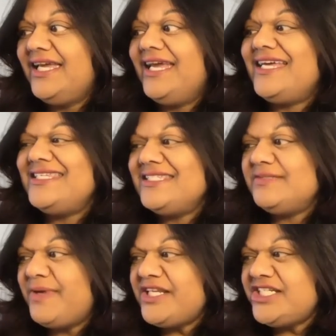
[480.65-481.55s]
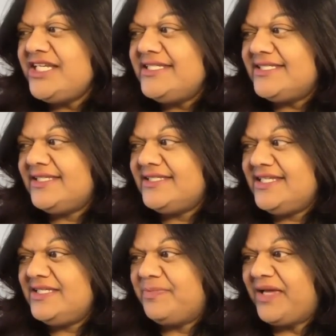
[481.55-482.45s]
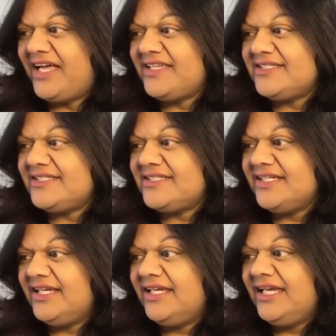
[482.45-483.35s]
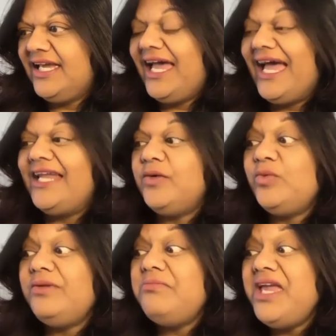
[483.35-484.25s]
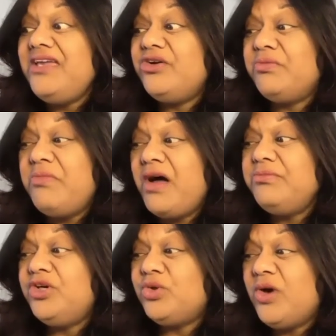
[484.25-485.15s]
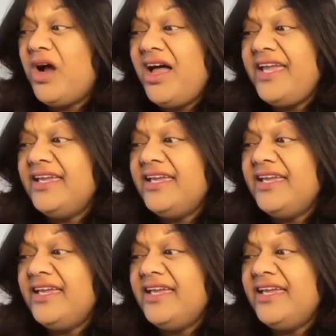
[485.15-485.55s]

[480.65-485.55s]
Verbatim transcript: especially since he's passed, and it will make your mom cry.